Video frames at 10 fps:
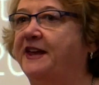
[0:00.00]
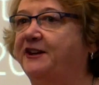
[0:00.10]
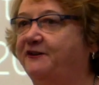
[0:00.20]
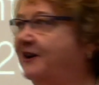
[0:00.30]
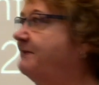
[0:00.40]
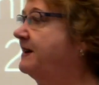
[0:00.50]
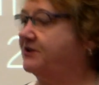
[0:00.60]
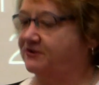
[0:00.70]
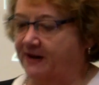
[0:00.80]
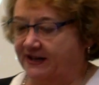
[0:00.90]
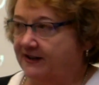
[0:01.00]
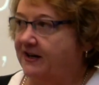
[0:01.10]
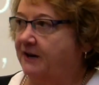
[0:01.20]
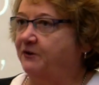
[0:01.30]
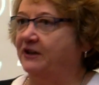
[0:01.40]
Thank you very much, Meta,
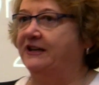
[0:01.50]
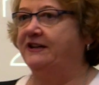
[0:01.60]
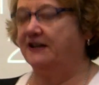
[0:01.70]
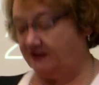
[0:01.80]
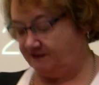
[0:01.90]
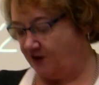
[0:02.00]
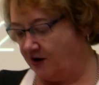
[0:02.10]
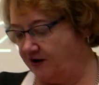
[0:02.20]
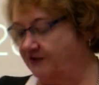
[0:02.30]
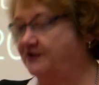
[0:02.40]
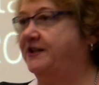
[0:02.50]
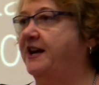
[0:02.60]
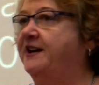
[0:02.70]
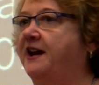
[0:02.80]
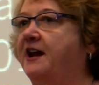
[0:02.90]
and I'm really honored
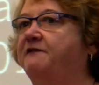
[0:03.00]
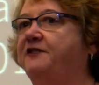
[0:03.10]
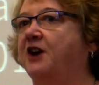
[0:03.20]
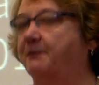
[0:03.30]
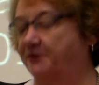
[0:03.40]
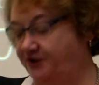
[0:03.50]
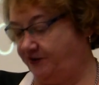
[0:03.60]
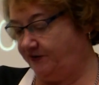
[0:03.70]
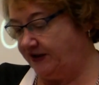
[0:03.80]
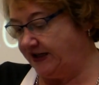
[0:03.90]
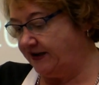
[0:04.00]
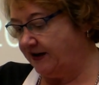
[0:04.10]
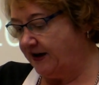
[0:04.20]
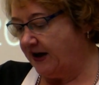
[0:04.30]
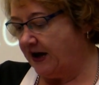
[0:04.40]
today to have the opportunity